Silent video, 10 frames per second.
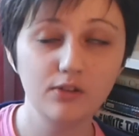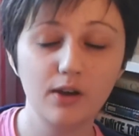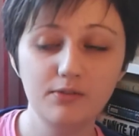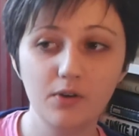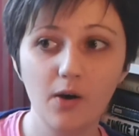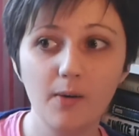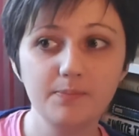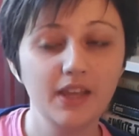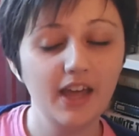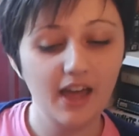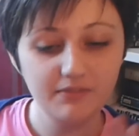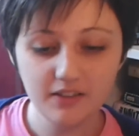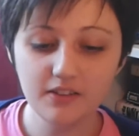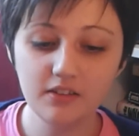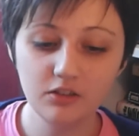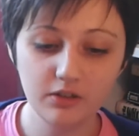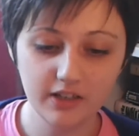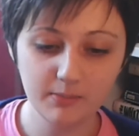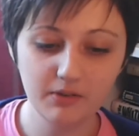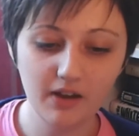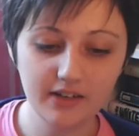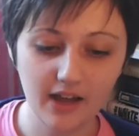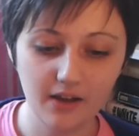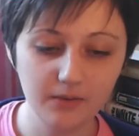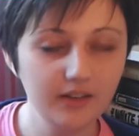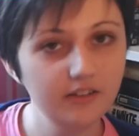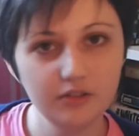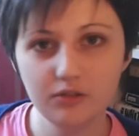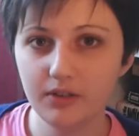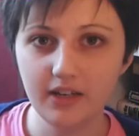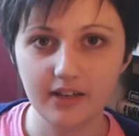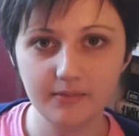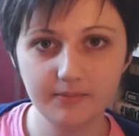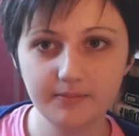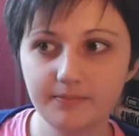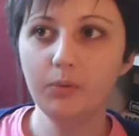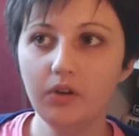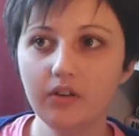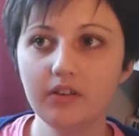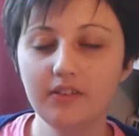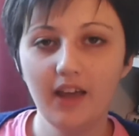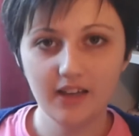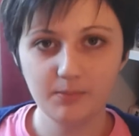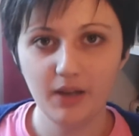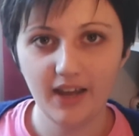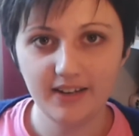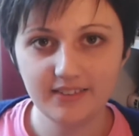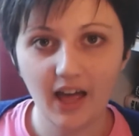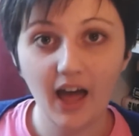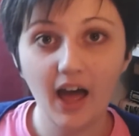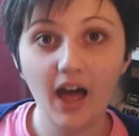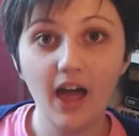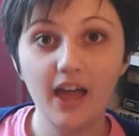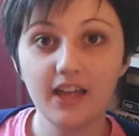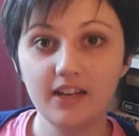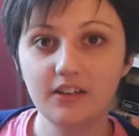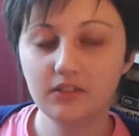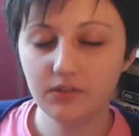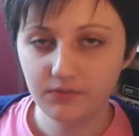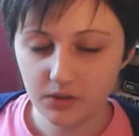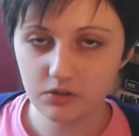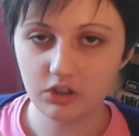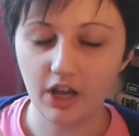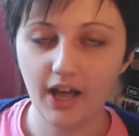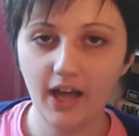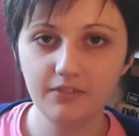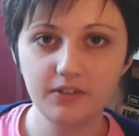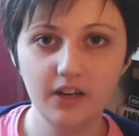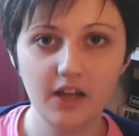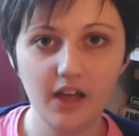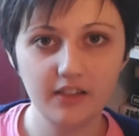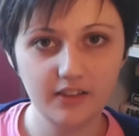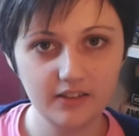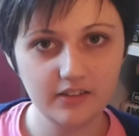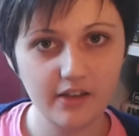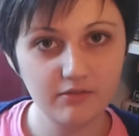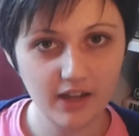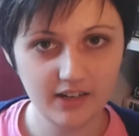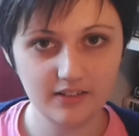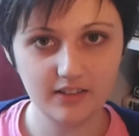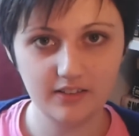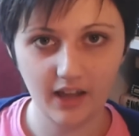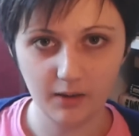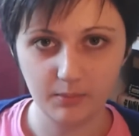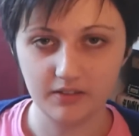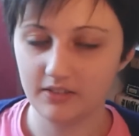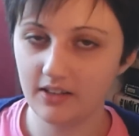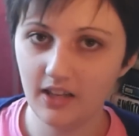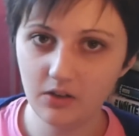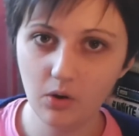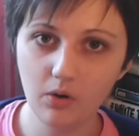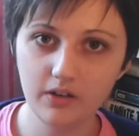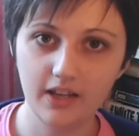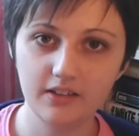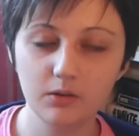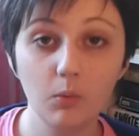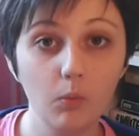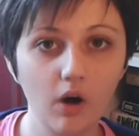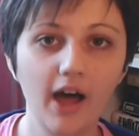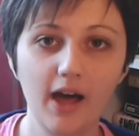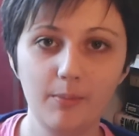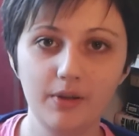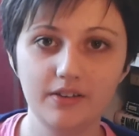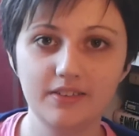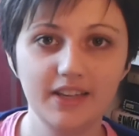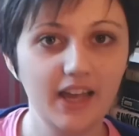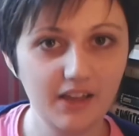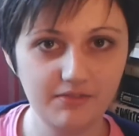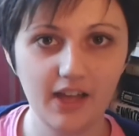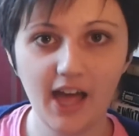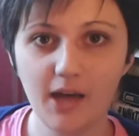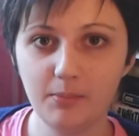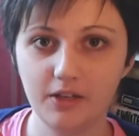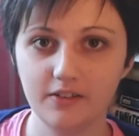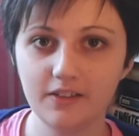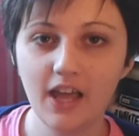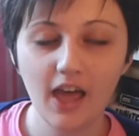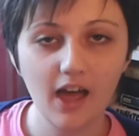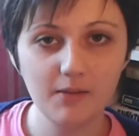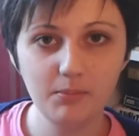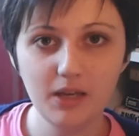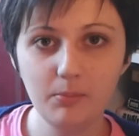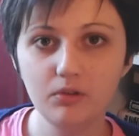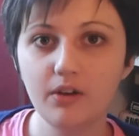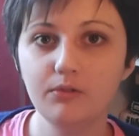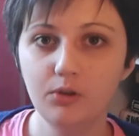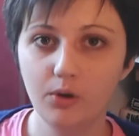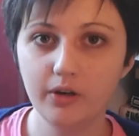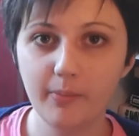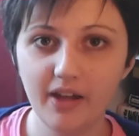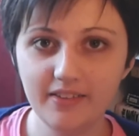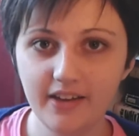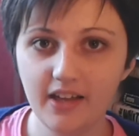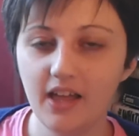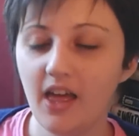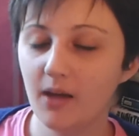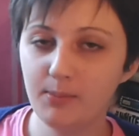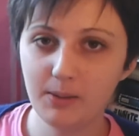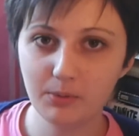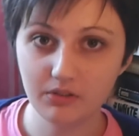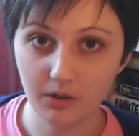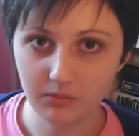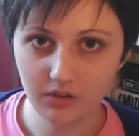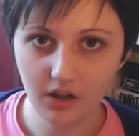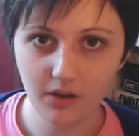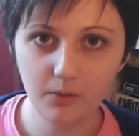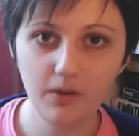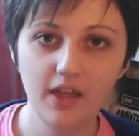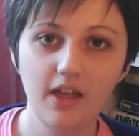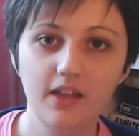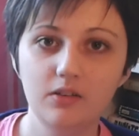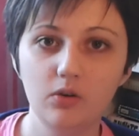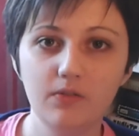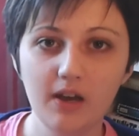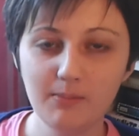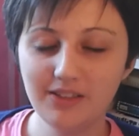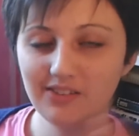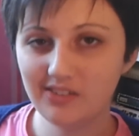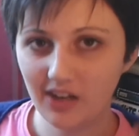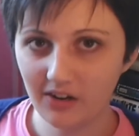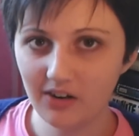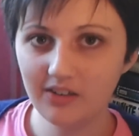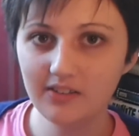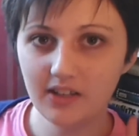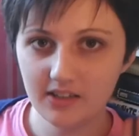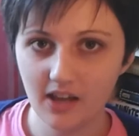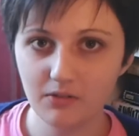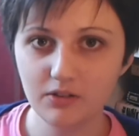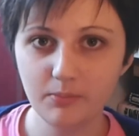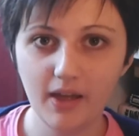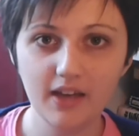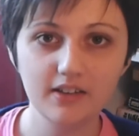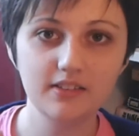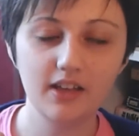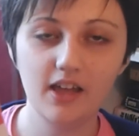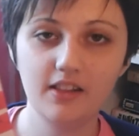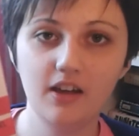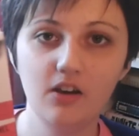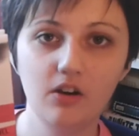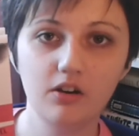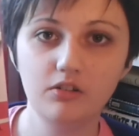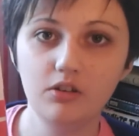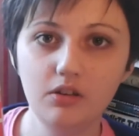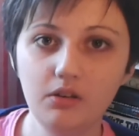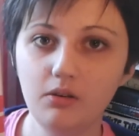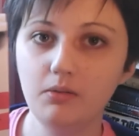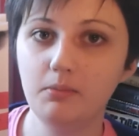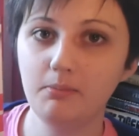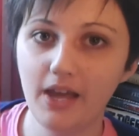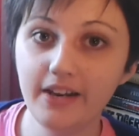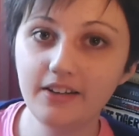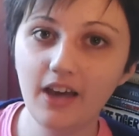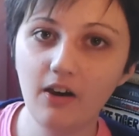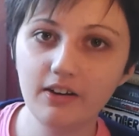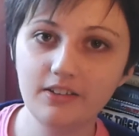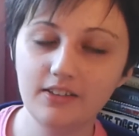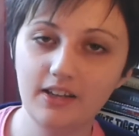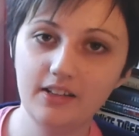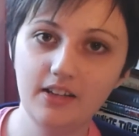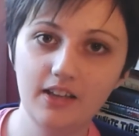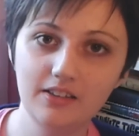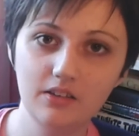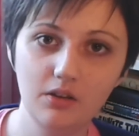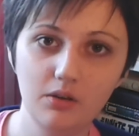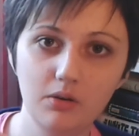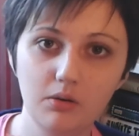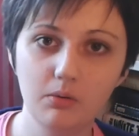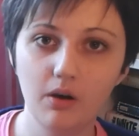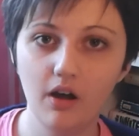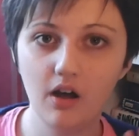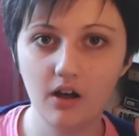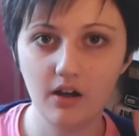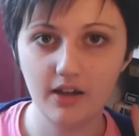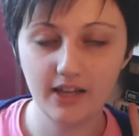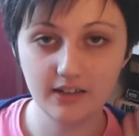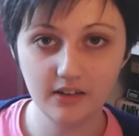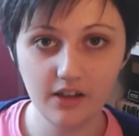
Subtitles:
so I thought, if this is intriguing me right now, let's just read it. This book takes place in the future after this event has happened, and they call it What Happened If It Happened, and people don't talk about it and people don't know. So it's very mysterious in that respect. There are two main characters in this who are in